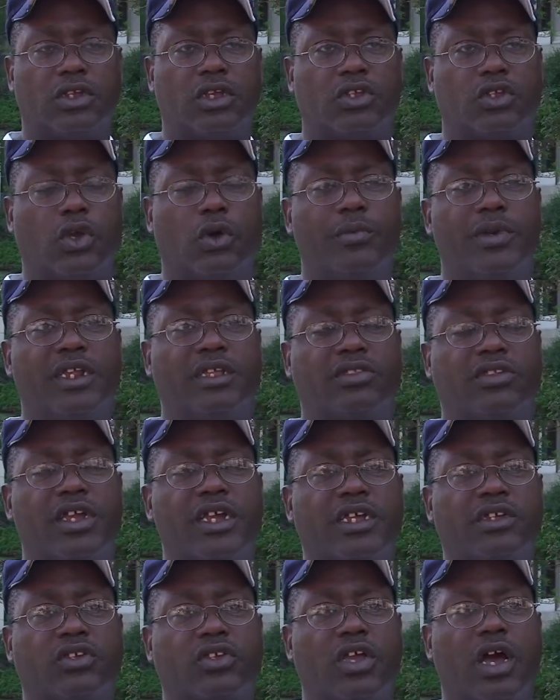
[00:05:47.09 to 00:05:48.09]
So many
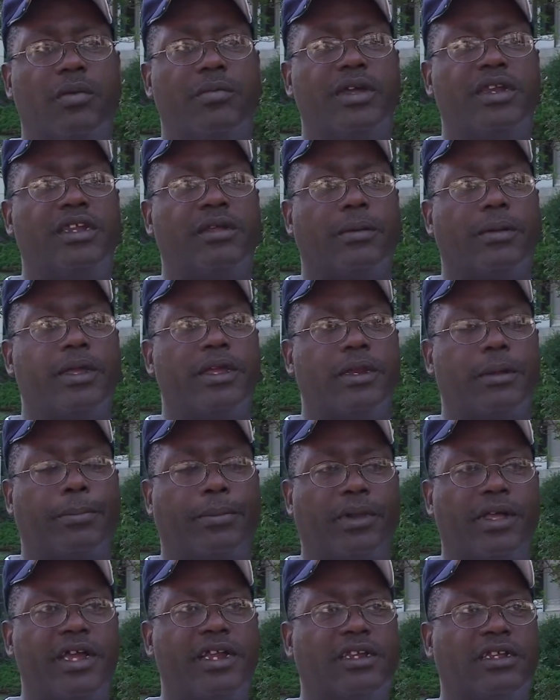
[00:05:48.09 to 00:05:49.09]
things come into
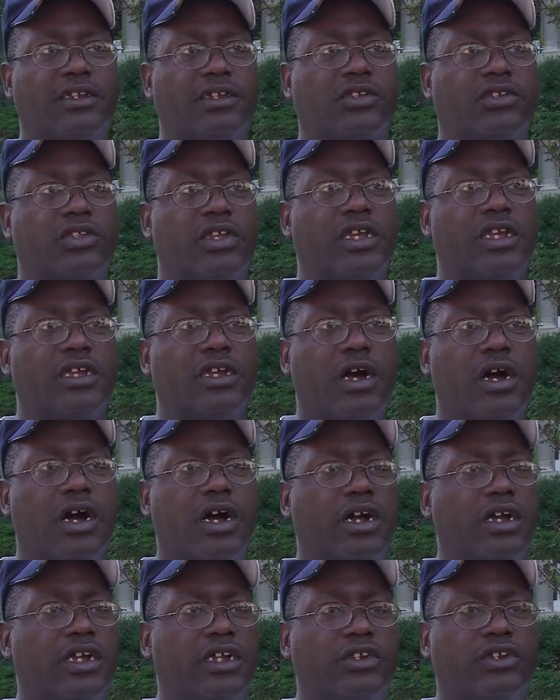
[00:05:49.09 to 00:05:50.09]
play into this thing.
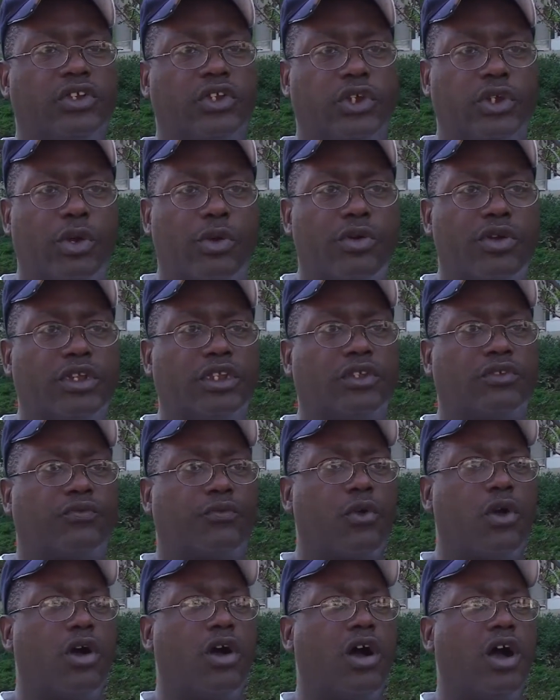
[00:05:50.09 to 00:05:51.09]
Insurance
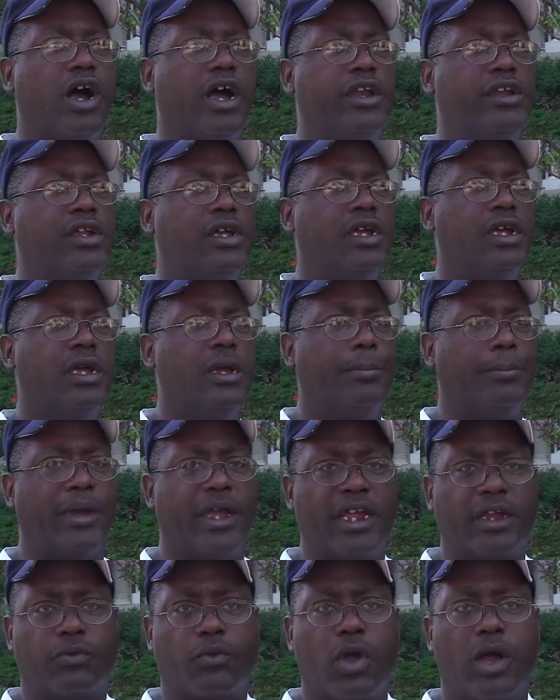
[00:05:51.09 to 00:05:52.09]
fraud,
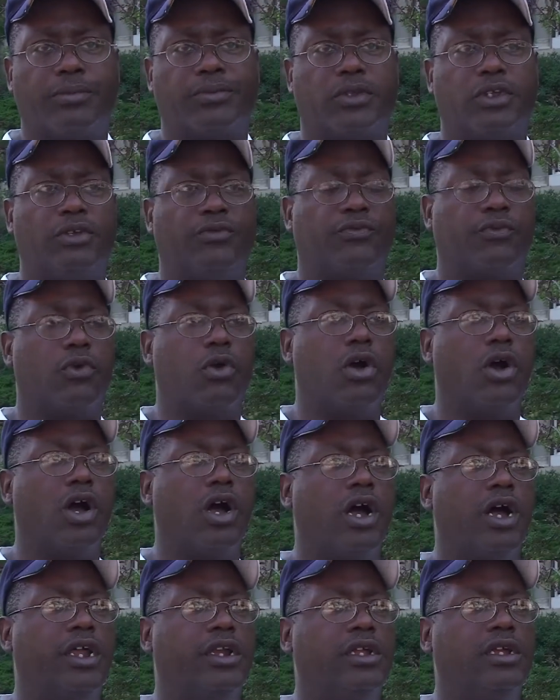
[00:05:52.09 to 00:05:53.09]
bankruptcy
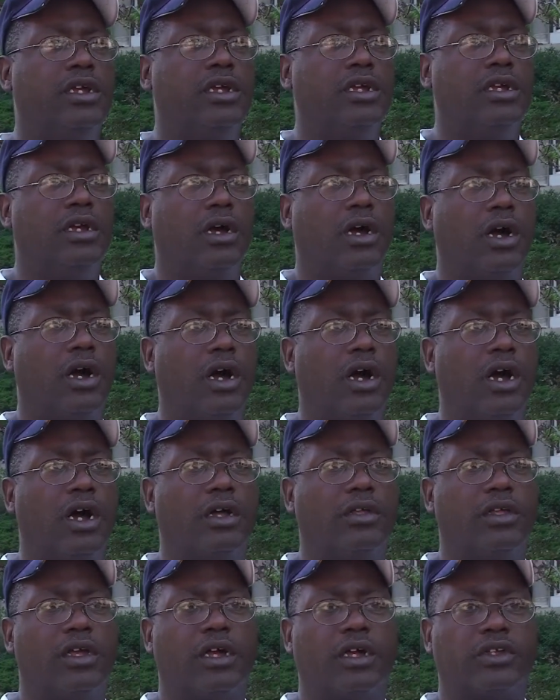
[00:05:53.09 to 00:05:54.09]
fraud,
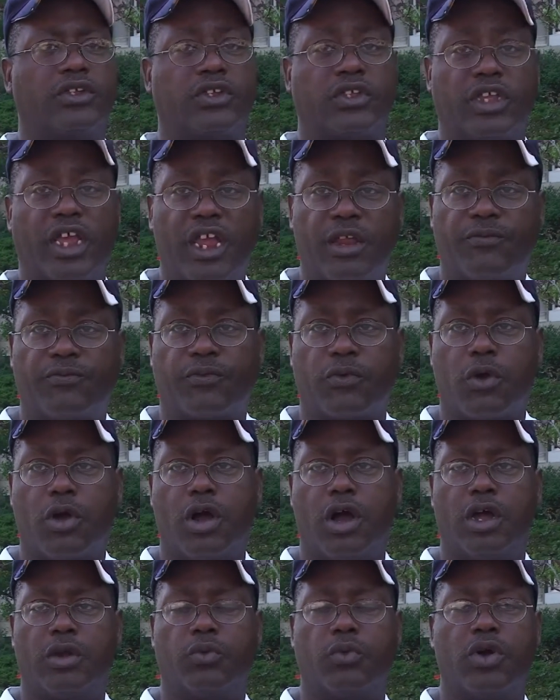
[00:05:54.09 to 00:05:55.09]
estate
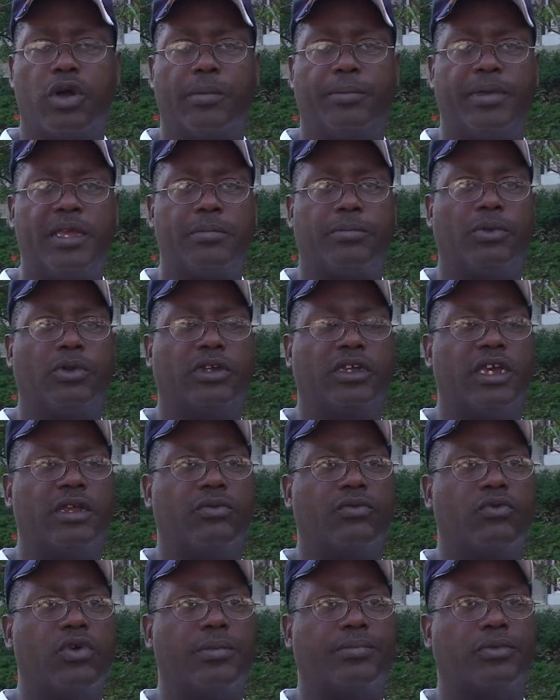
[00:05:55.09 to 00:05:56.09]
fraud, where people are
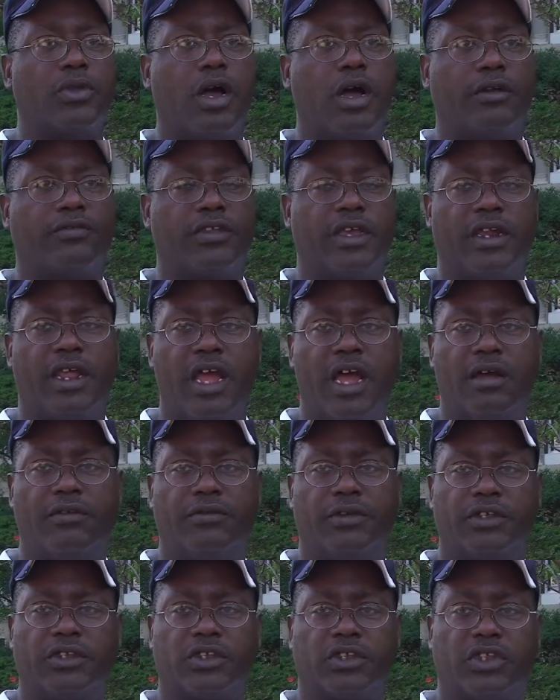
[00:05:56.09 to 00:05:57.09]
getting ripped off that
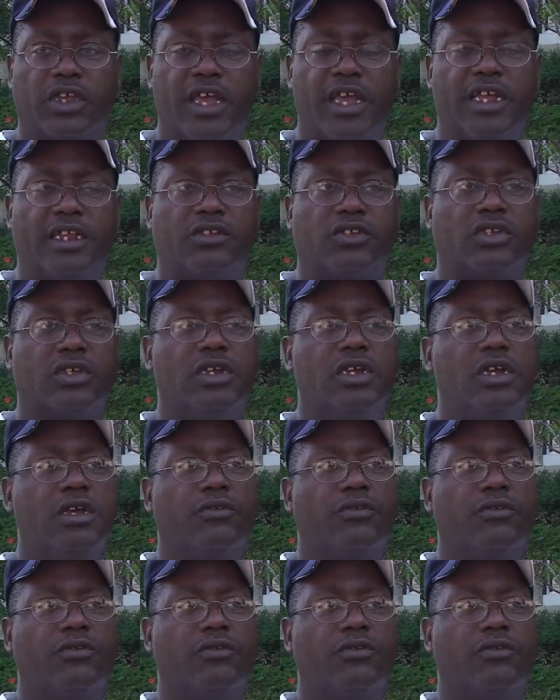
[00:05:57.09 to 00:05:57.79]
have estates.